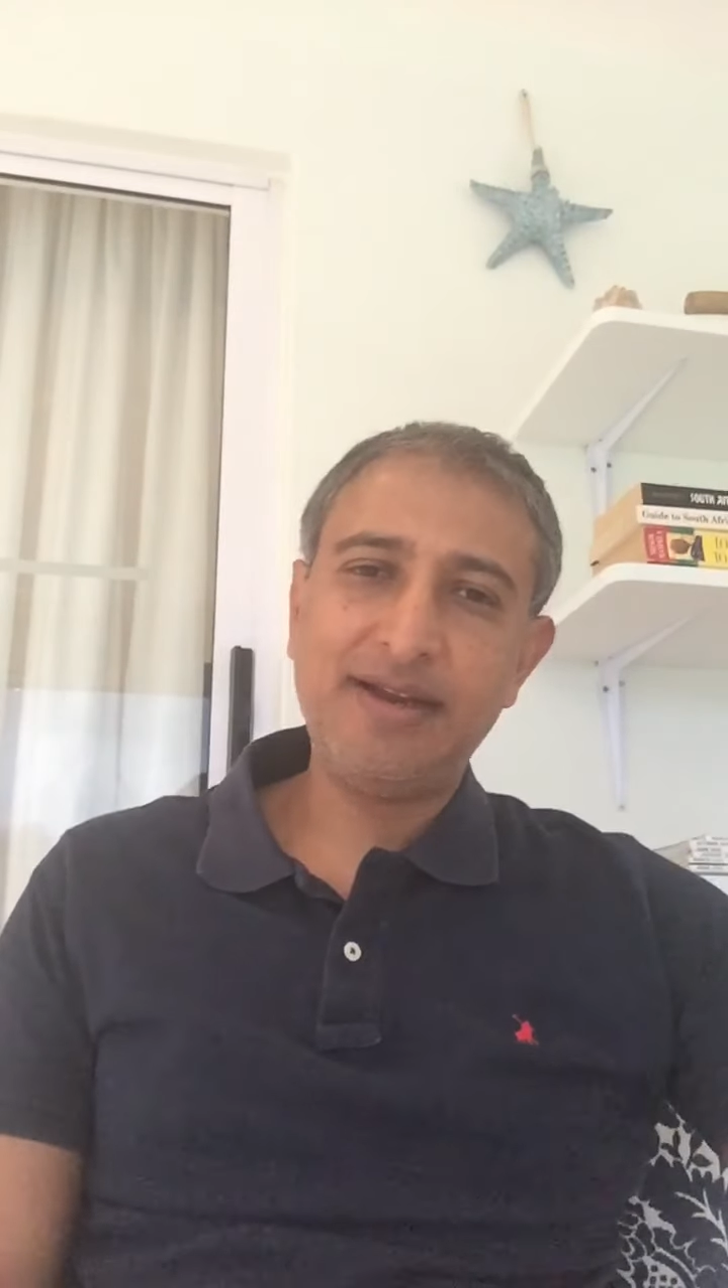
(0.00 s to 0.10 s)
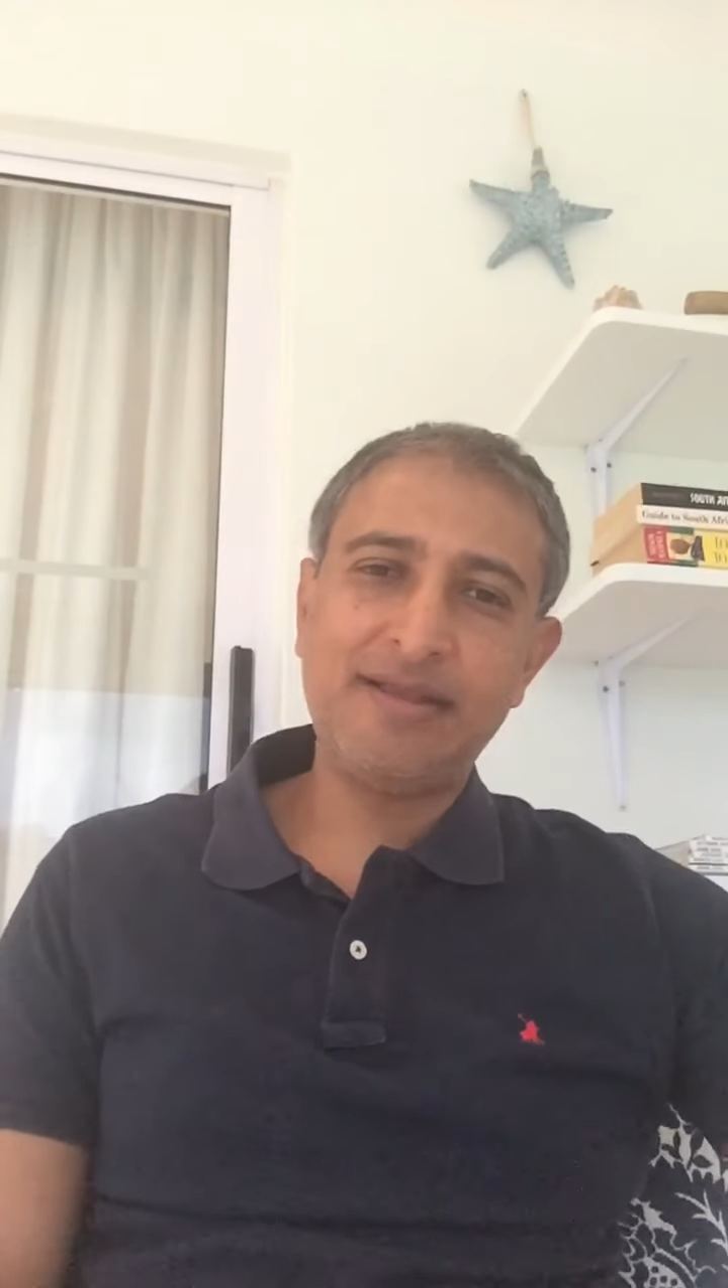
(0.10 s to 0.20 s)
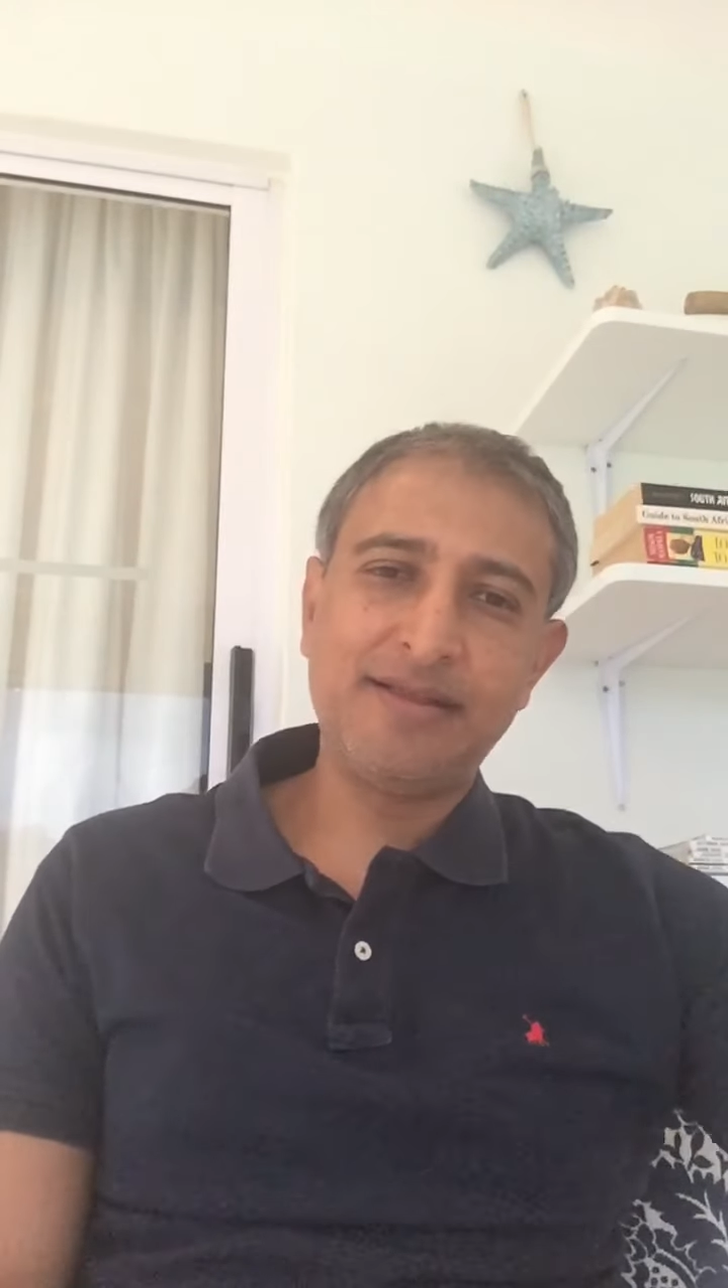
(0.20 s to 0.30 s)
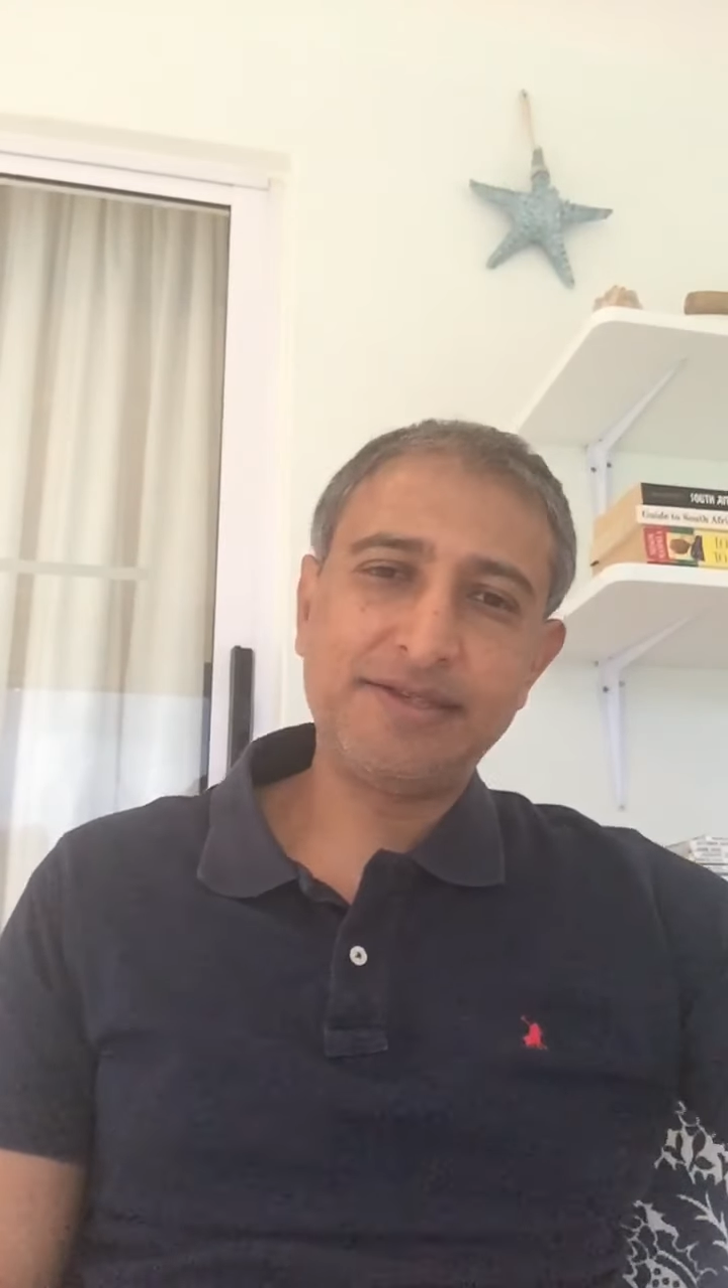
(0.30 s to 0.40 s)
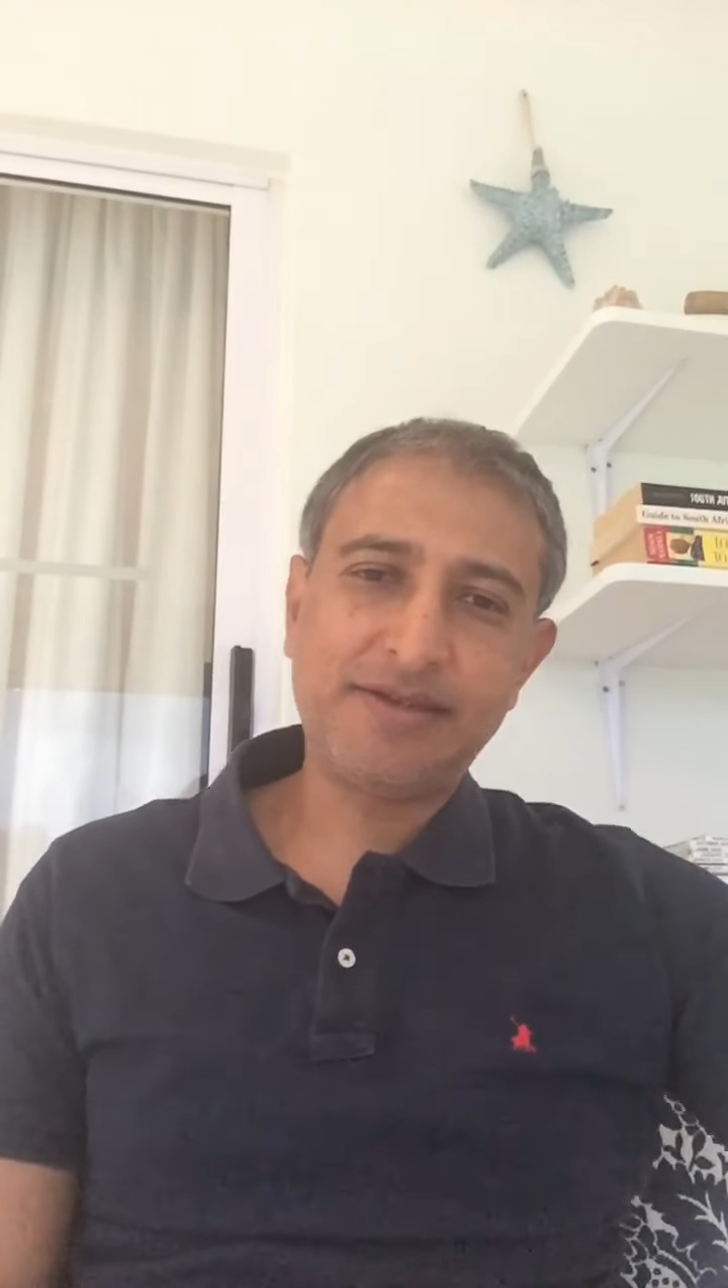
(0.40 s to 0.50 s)

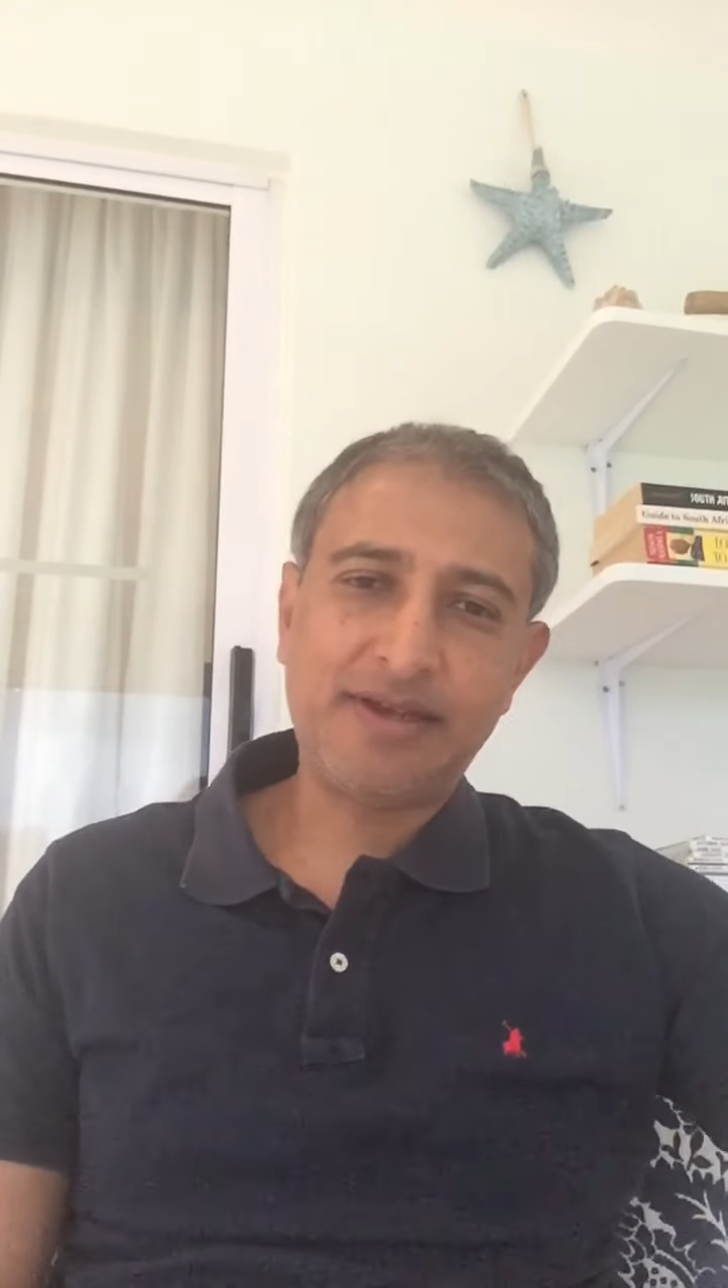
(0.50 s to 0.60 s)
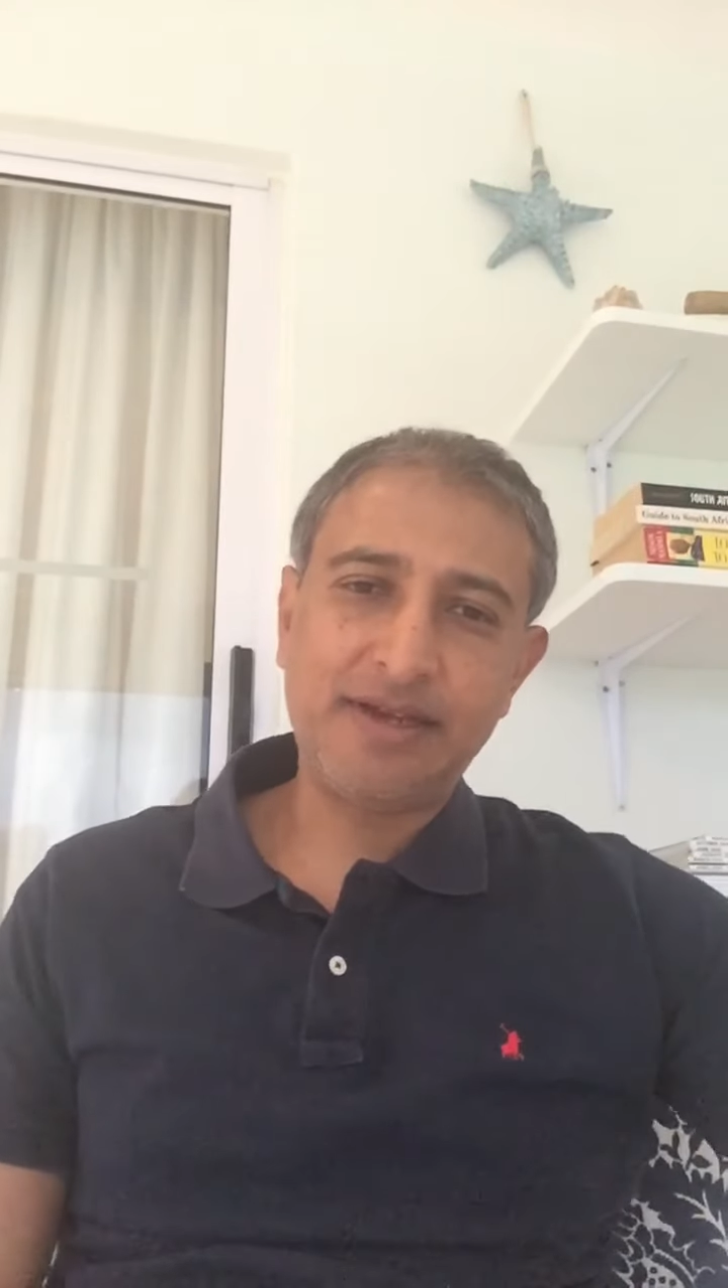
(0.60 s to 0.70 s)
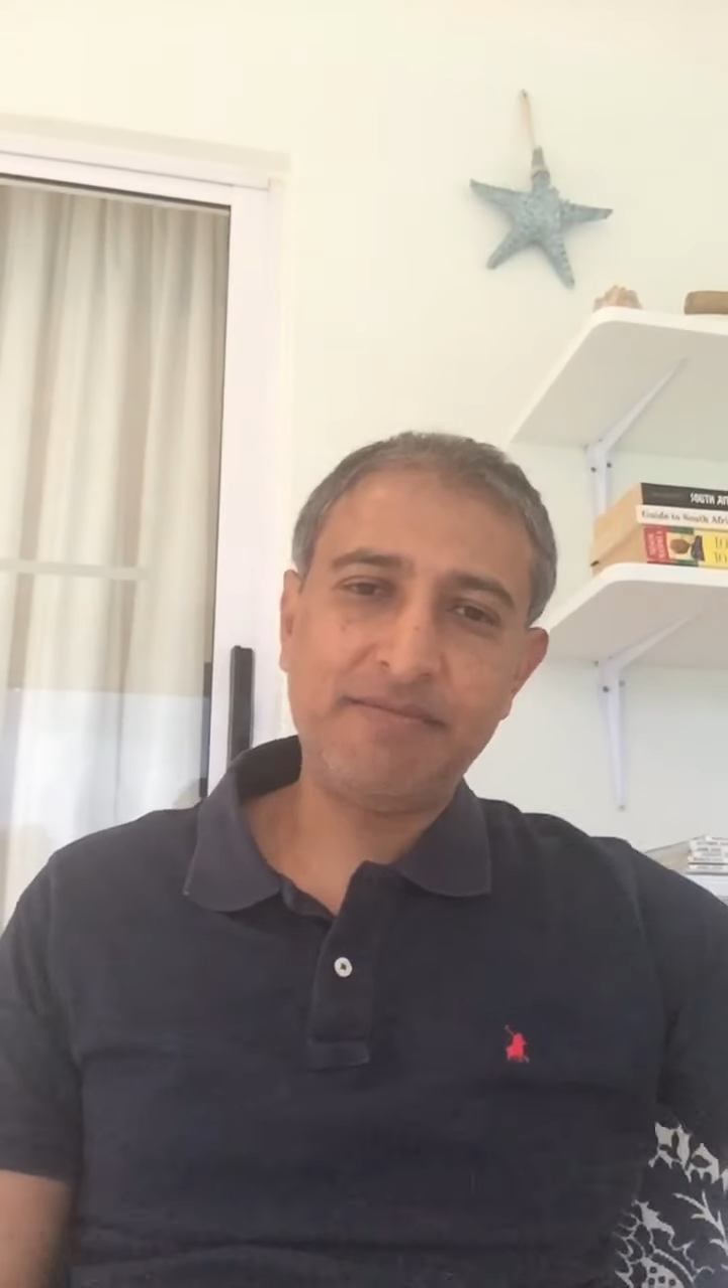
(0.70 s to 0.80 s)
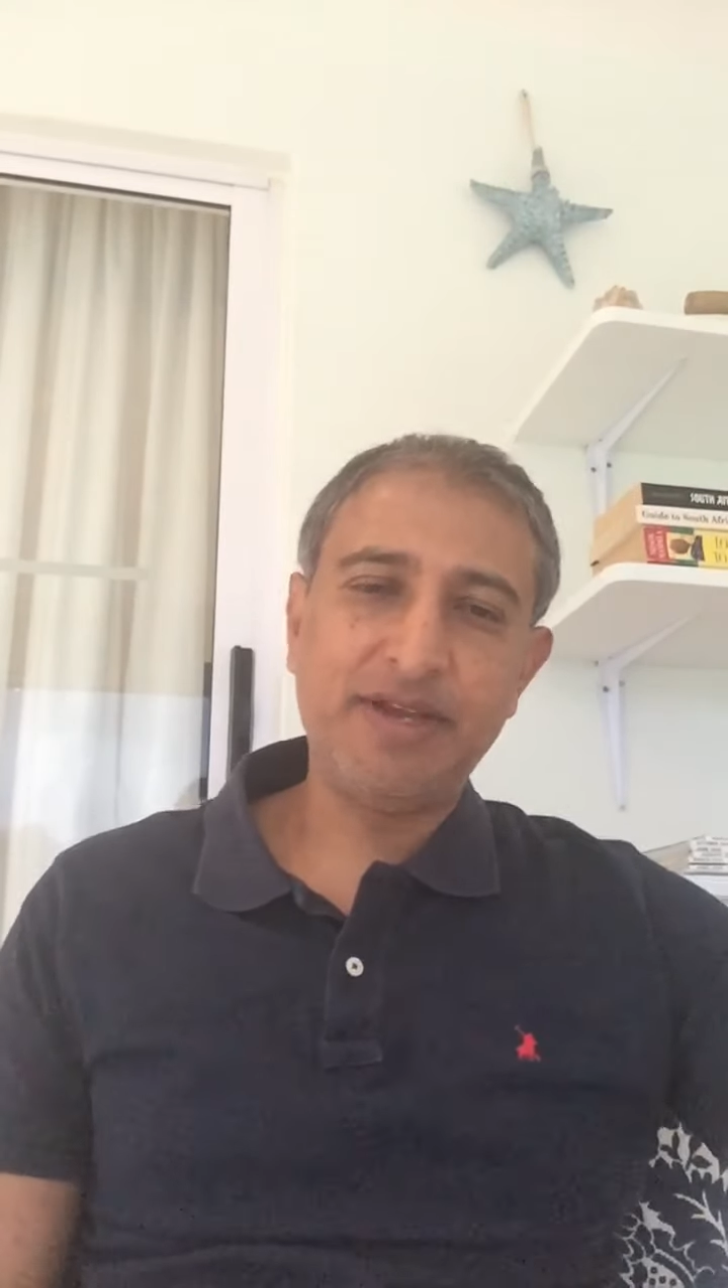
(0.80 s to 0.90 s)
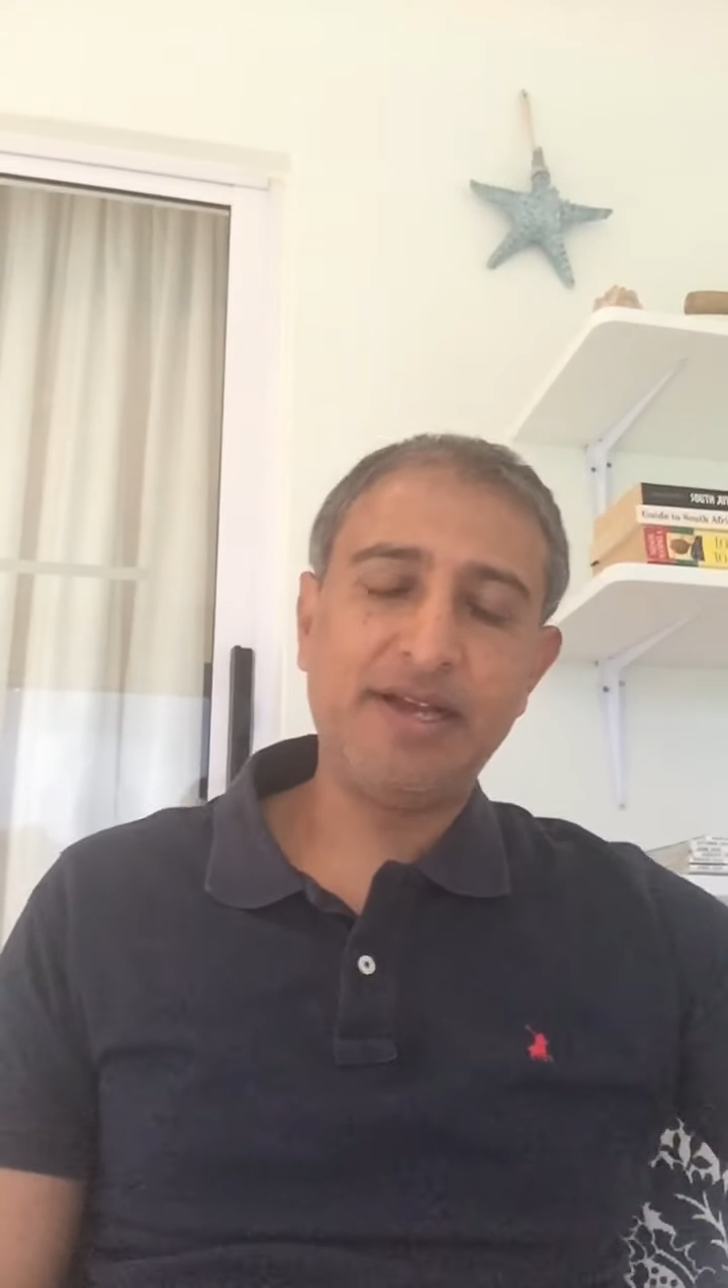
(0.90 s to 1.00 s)
and this time